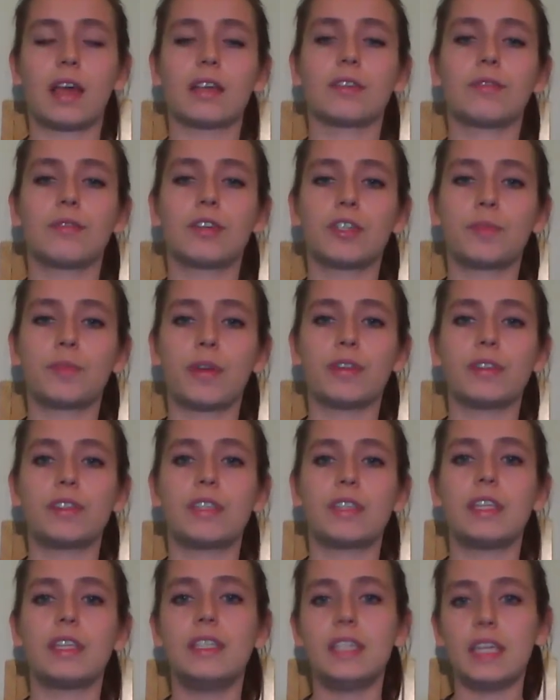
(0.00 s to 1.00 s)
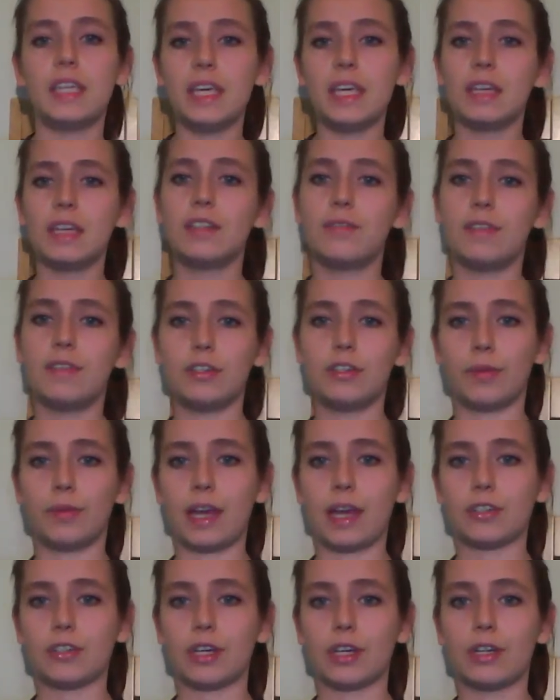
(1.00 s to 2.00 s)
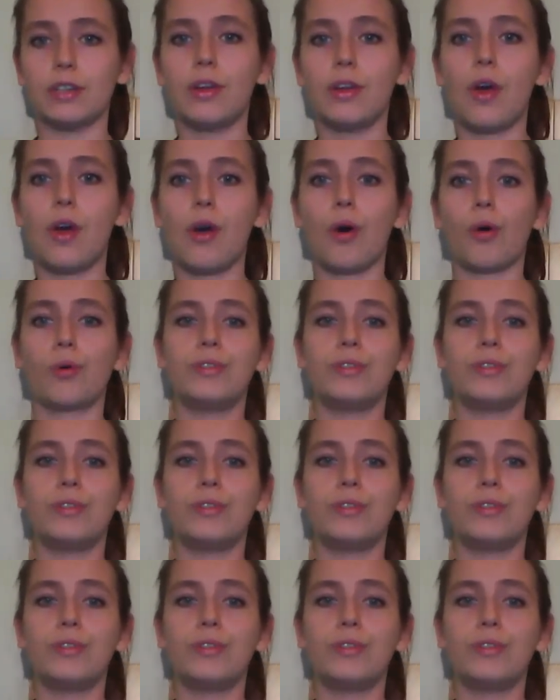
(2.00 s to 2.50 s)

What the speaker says: as a response to de-individuation